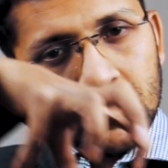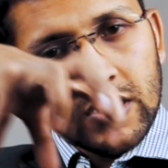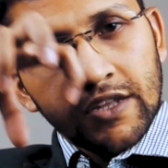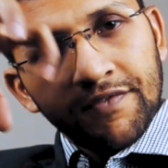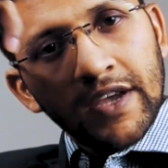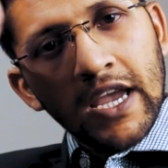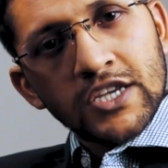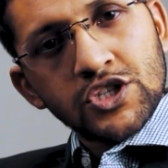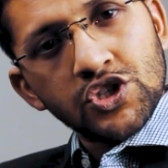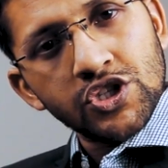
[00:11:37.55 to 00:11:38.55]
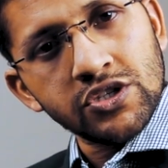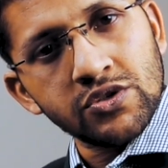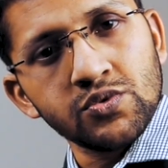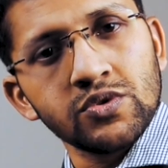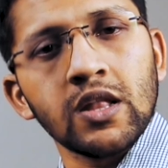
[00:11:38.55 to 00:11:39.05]
significations
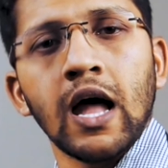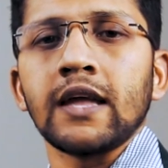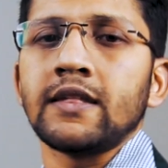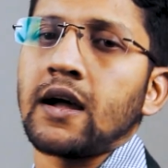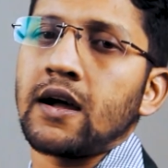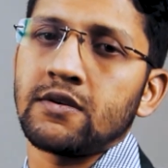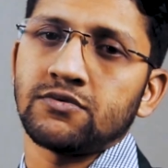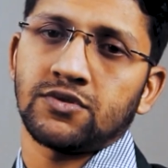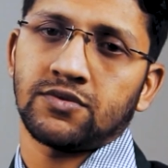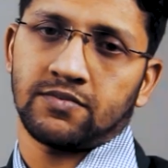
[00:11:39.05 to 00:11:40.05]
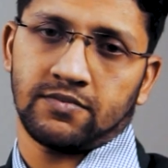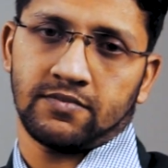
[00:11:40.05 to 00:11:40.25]
into the 9th house.